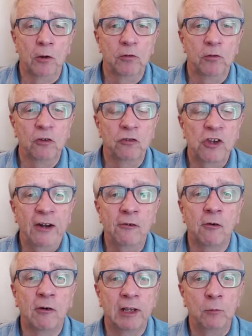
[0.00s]

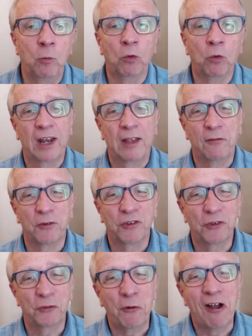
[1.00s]
generally water levels
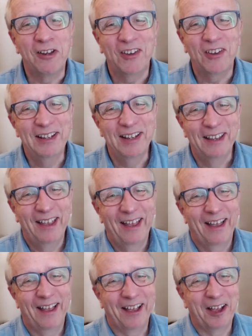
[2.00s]
are rising.
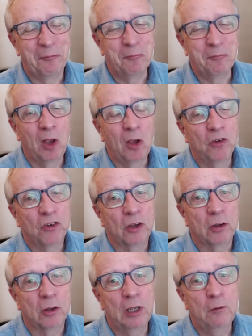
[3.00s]

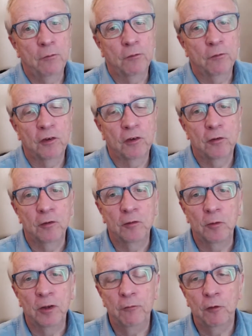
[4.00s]
So if
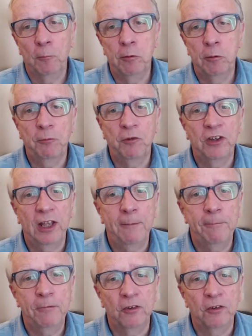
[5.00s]
your property happens